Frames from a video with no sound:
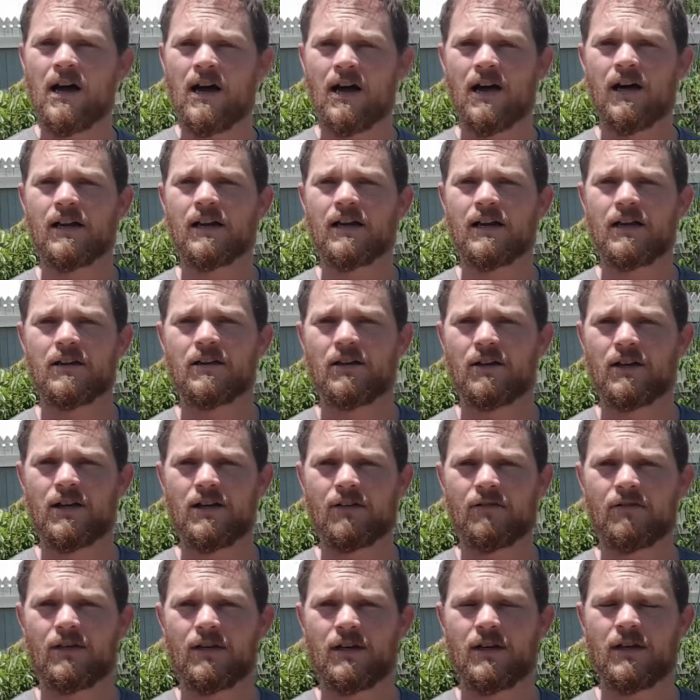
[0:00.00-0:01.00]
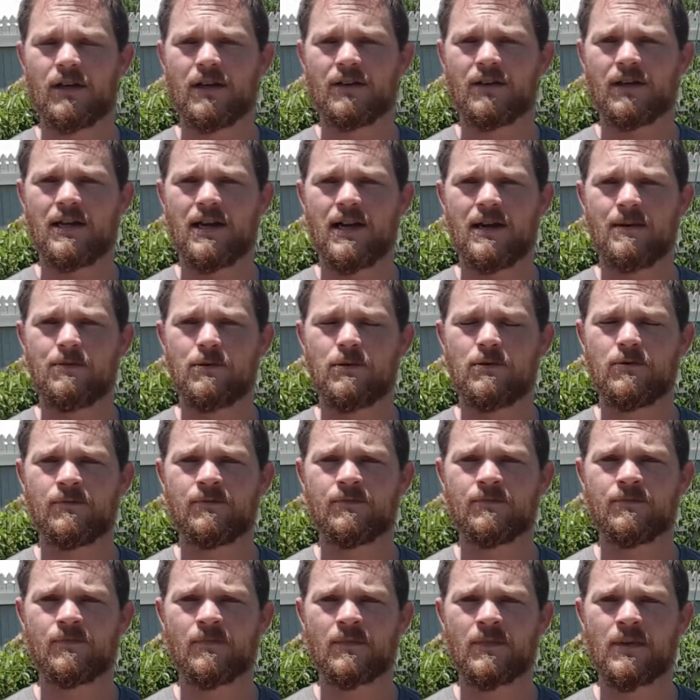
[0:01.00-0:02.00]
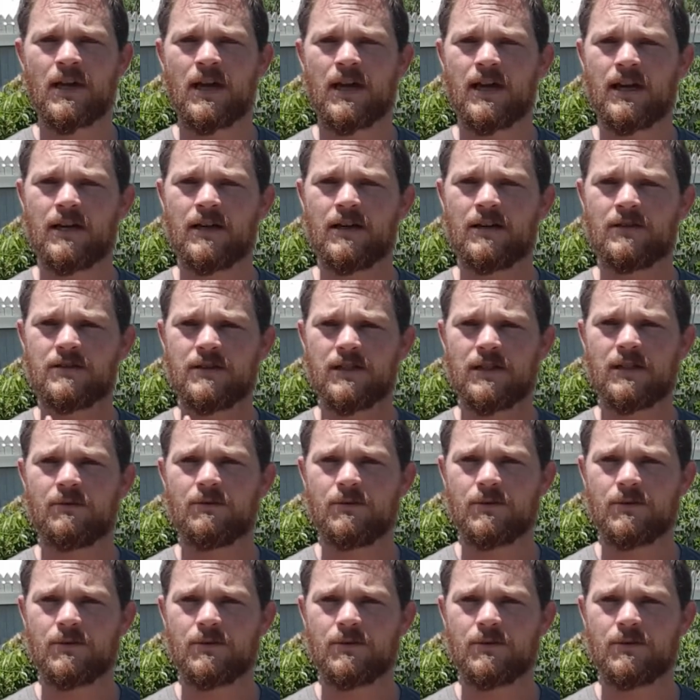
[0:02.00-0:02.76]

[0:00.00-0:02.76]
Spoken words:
I'm going to go give it another couple and I'll see you